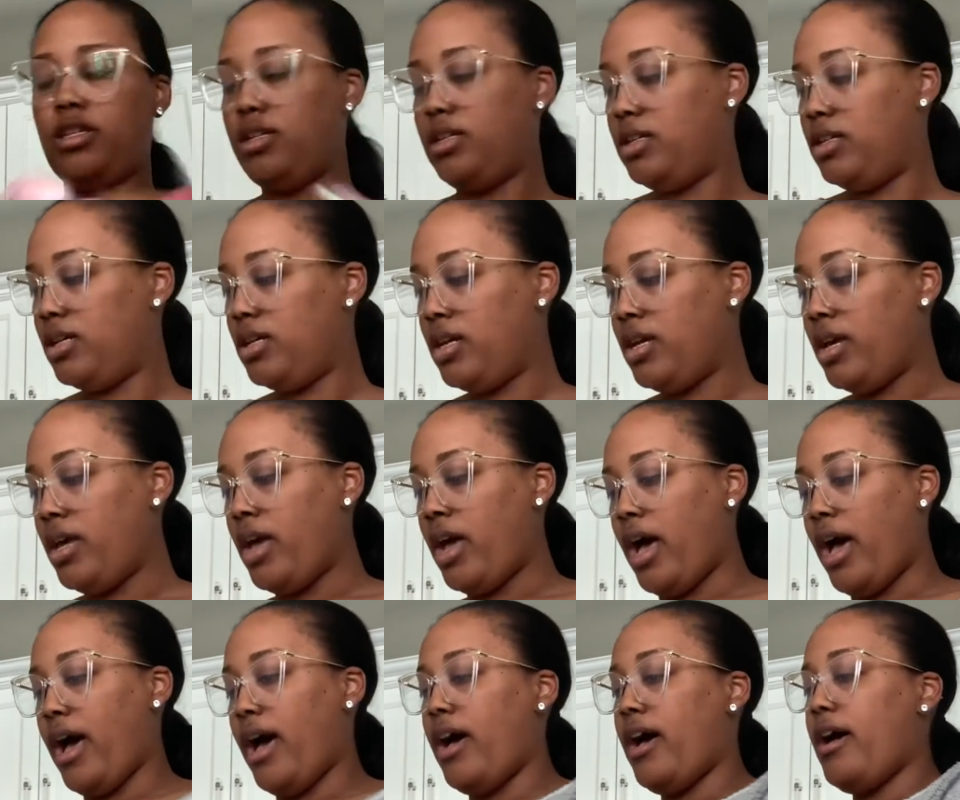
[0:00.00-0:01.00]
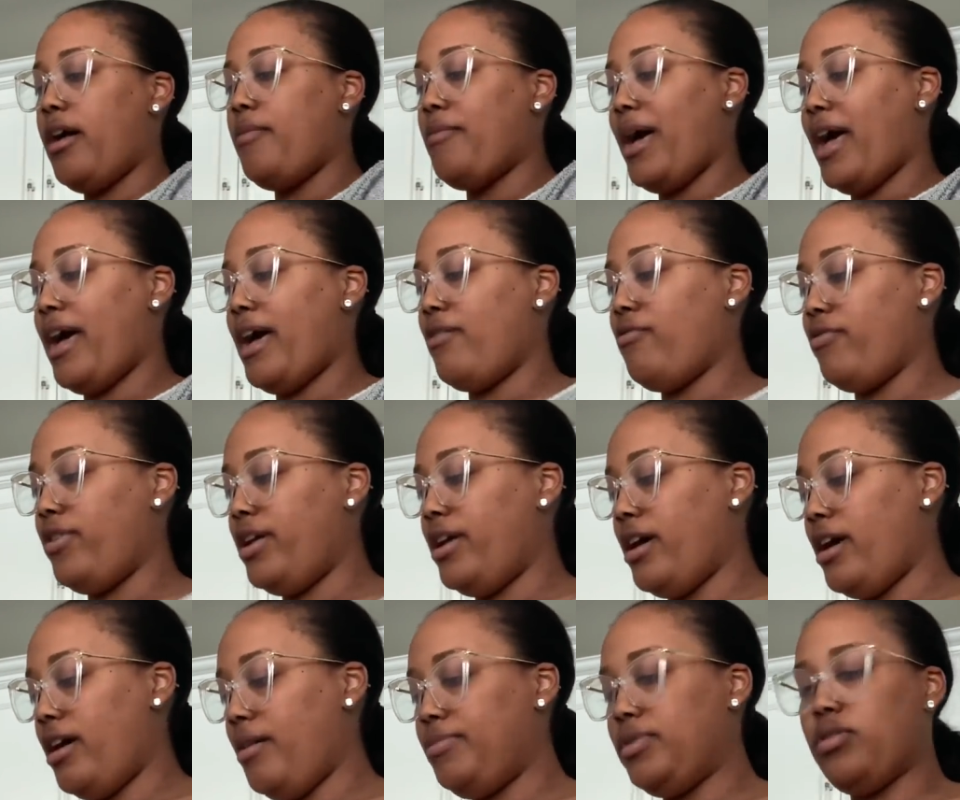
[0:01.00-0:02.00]
Um, I
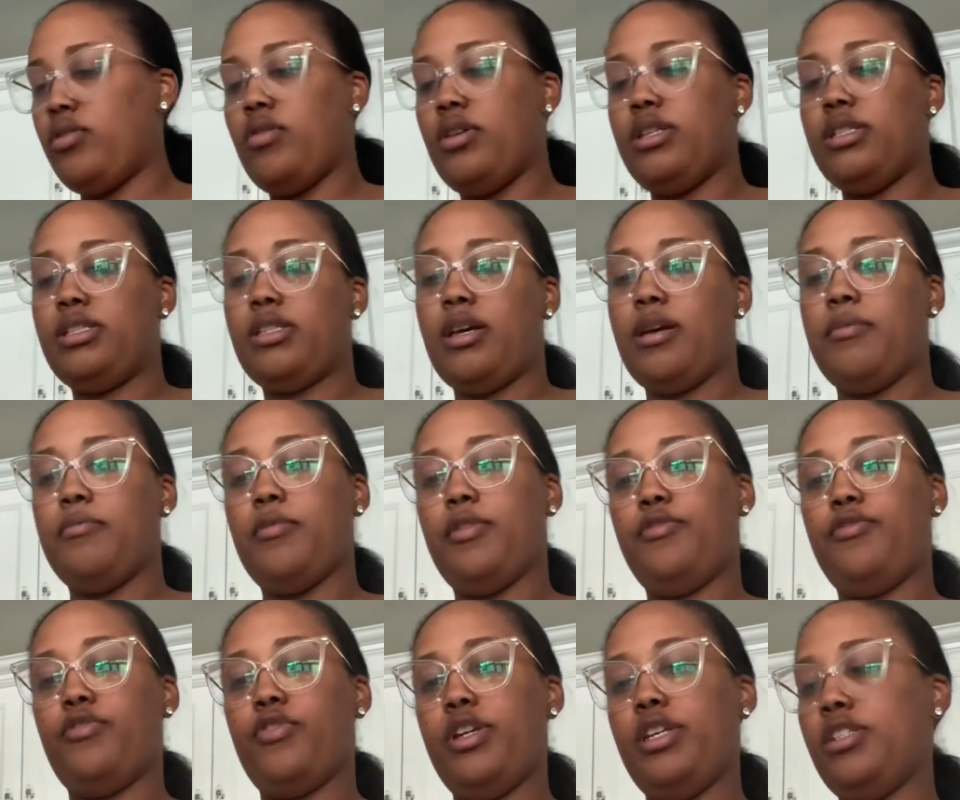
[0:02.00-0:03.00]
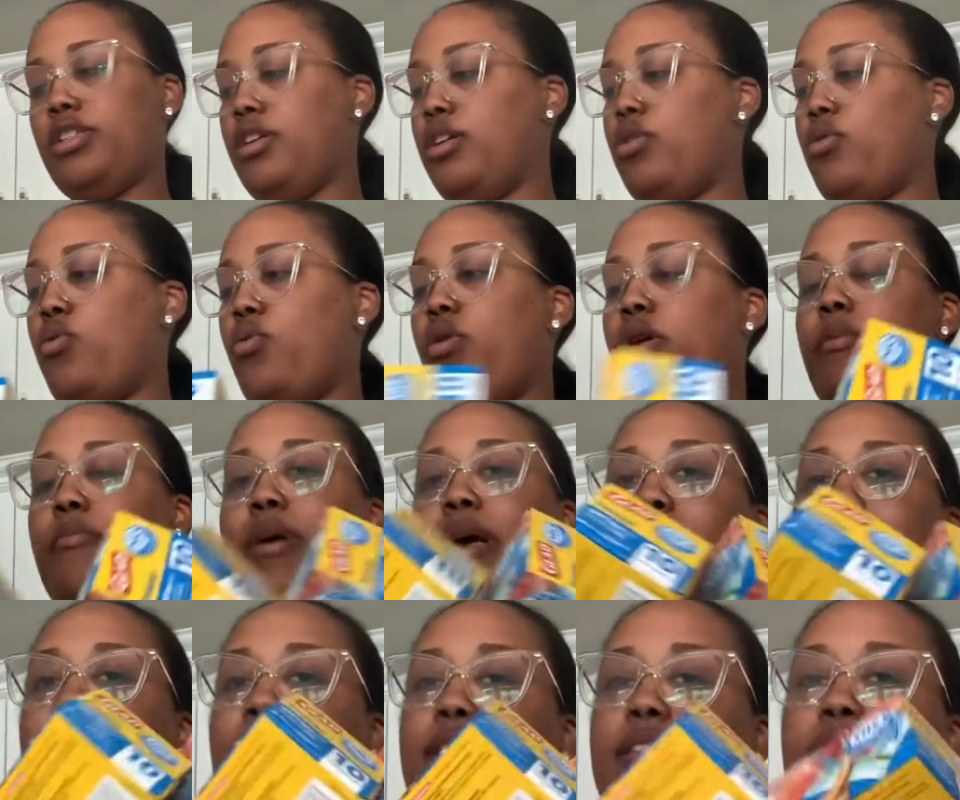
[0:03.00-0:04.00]
re-upped on some freezer quart
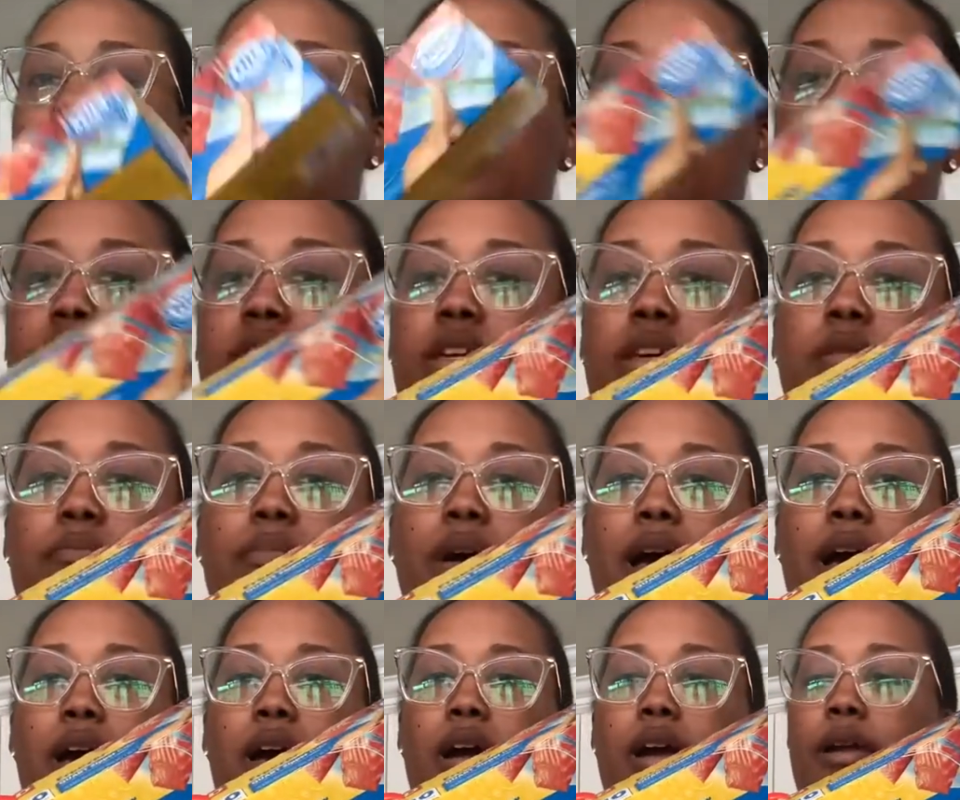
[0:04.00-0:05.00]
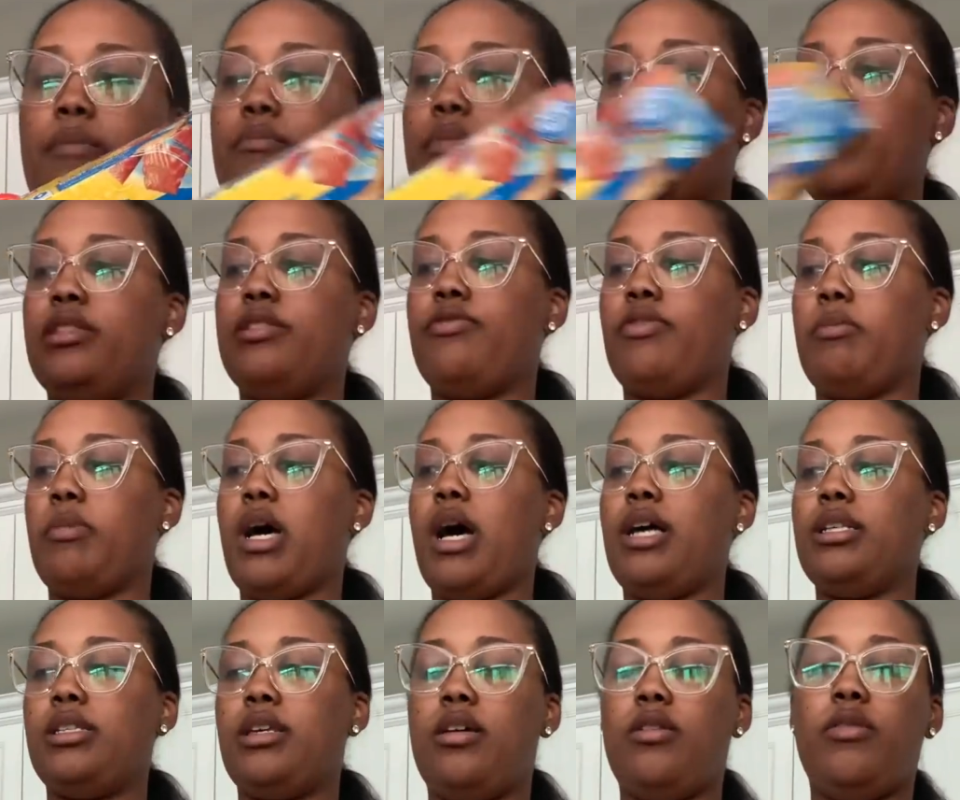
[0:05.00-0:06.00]
bags because we buy our meats from
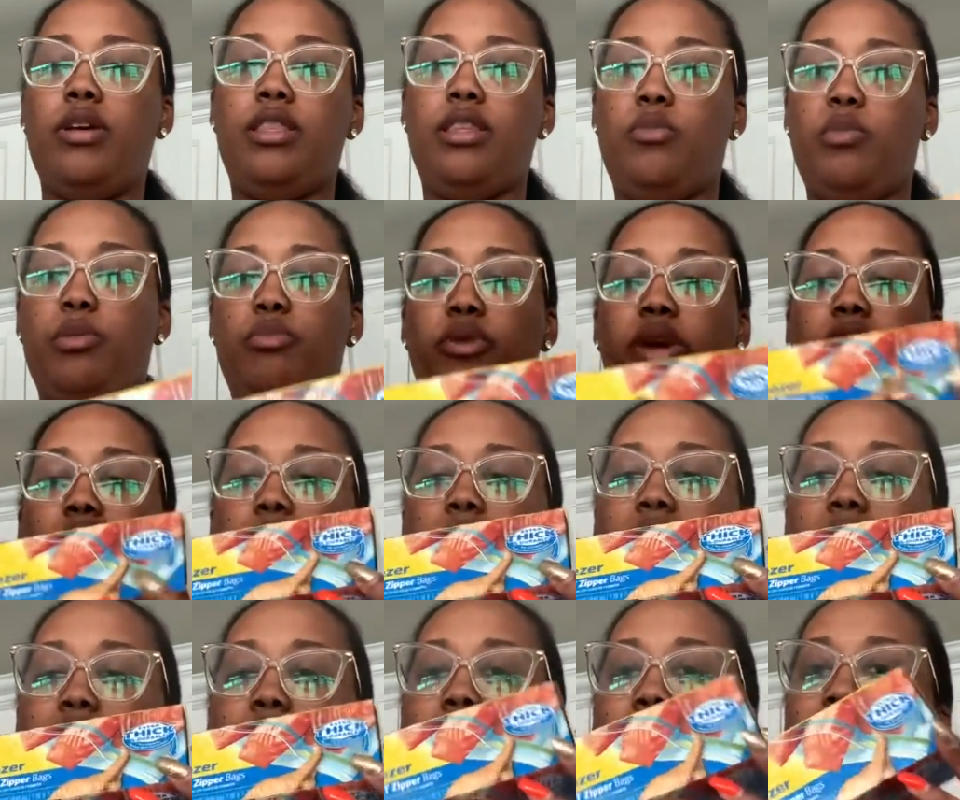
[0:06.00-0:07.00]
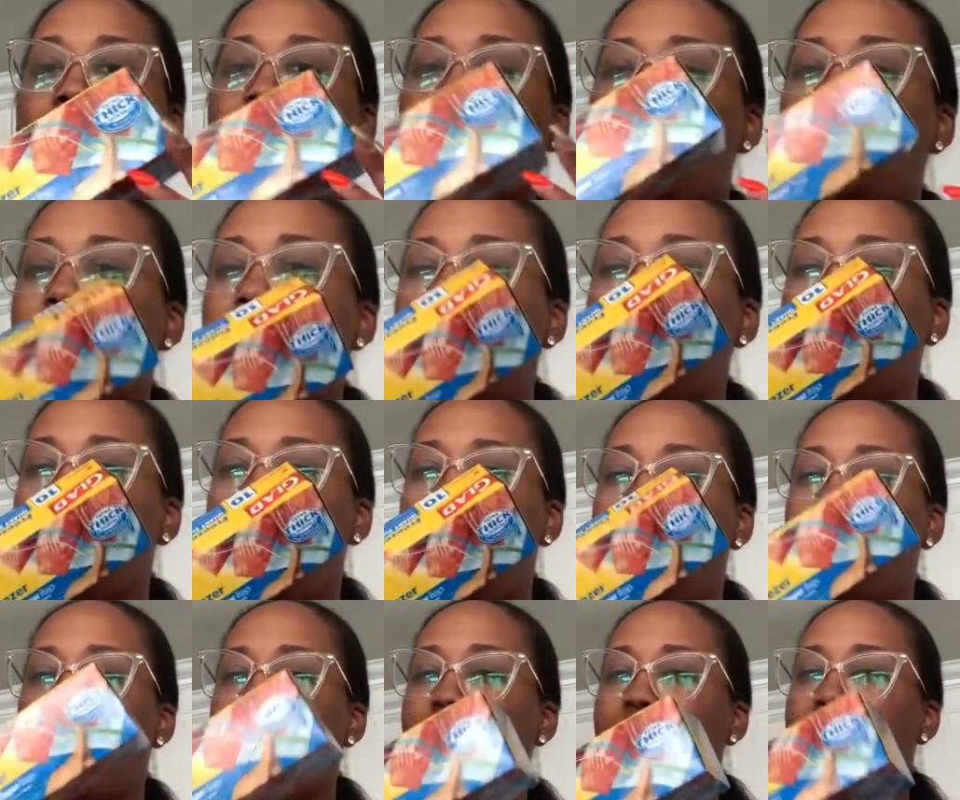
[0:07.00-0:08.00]
Costco and then we break them down. And sometimes the
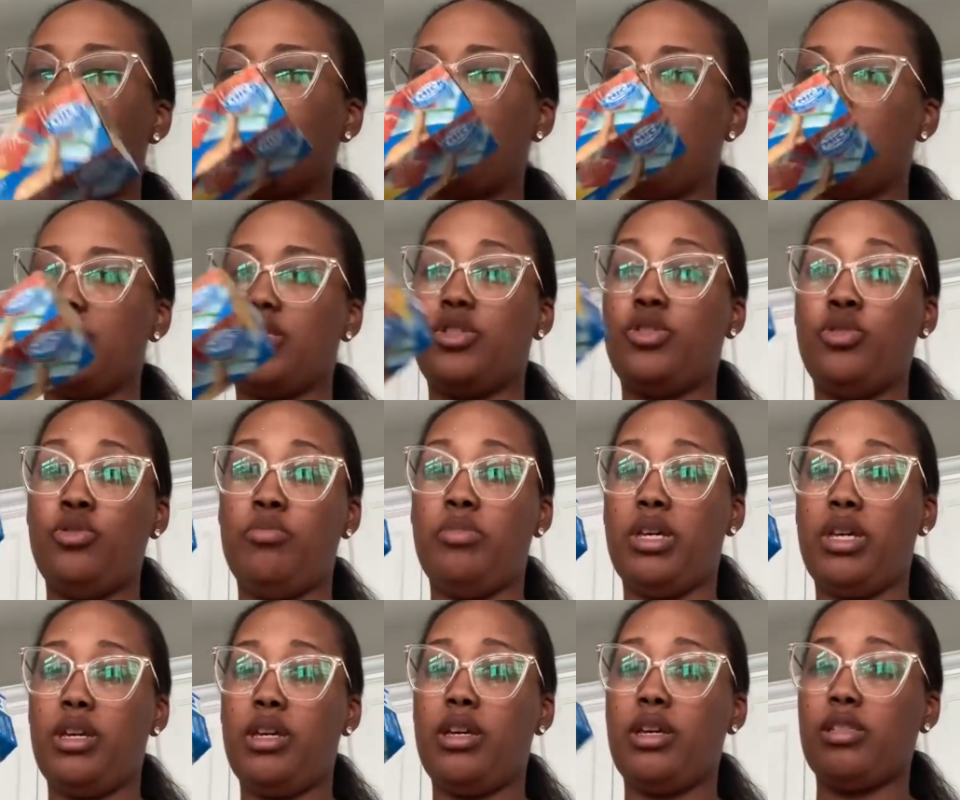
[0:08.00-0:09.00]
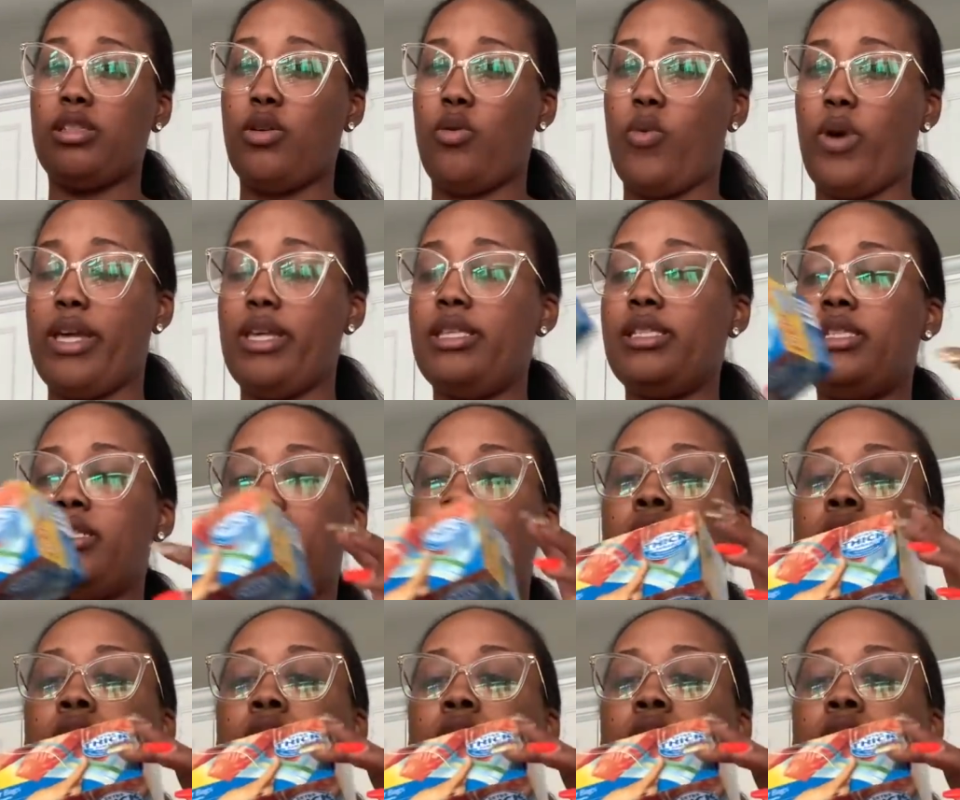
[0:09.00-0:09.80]
gallon bags are just too big. It's a waste.